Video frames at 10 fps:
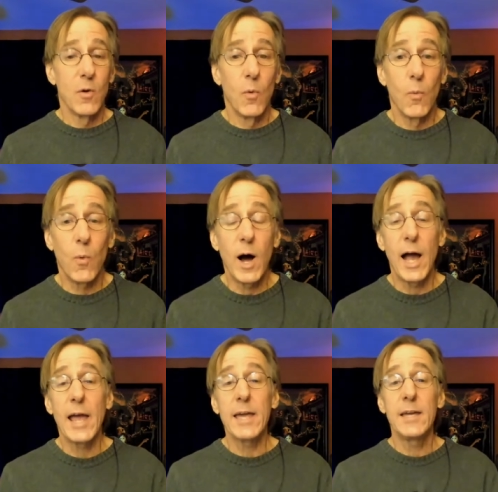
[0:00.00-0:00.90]

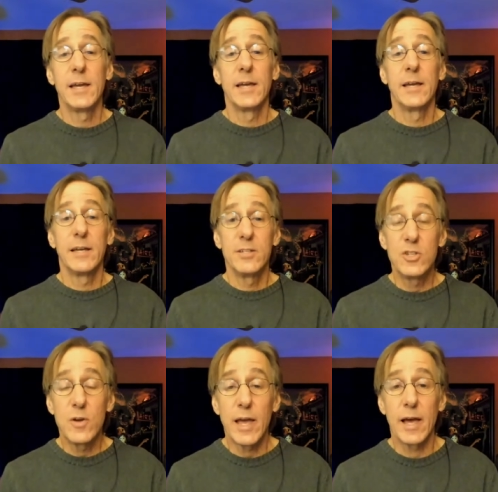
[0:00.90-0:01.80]
Why do
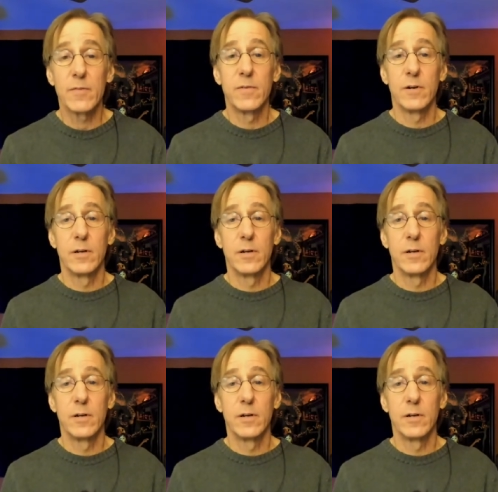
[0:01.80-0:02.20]
you have